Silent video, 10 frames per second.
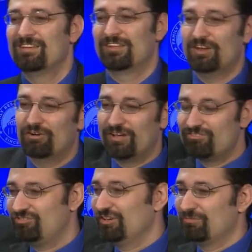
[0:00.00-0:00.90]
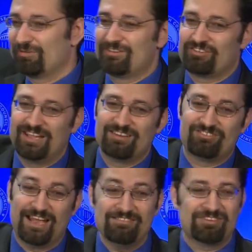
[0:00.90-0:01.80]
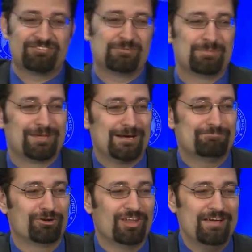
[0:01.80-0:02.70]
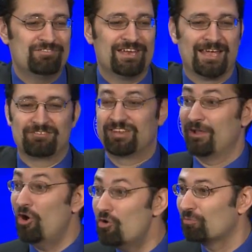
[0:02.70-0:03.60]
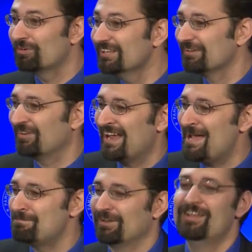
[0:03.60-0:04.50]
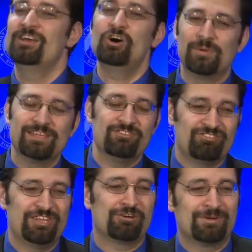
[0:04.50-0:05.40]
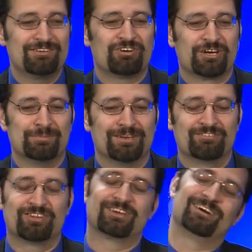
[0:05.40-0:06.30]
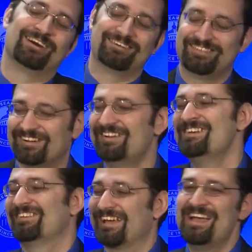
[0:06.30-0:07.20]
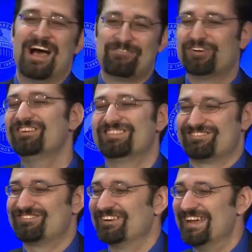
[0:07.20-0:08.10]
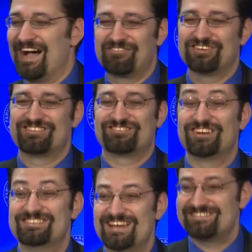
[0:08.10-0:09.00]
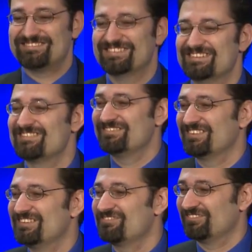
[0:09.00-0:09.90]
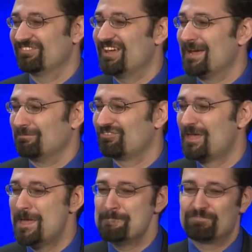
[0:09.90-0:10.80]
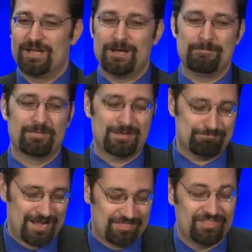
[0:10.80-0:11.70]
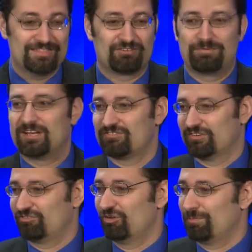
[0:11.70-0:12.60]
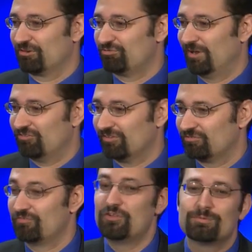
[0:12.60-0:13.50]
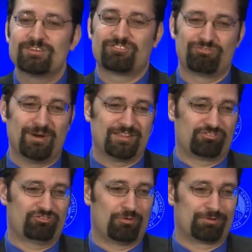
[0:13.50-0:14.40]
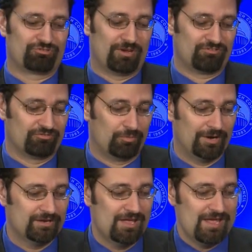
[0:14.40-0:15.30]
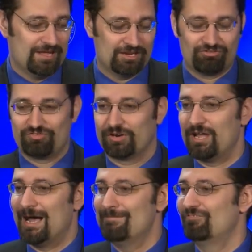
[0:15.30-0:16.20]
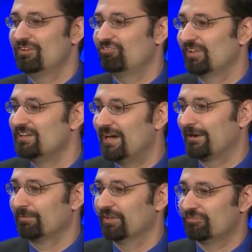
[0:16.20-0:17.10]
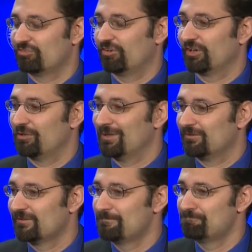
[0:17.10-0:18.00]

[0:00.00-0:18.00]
You know, a student would raise their hand and say, I saw someone become pro-life today. I say, oh, really? What happened? Oh, I used the equal rights argument. It's like, all right, you know. It's like, I've heard this story now. I've heard this story dozens and dozens and dozens of times. But I think that's because it is so persuasive. So a few reasons why this is so persuasive. One, it is very obviously not a religious argument.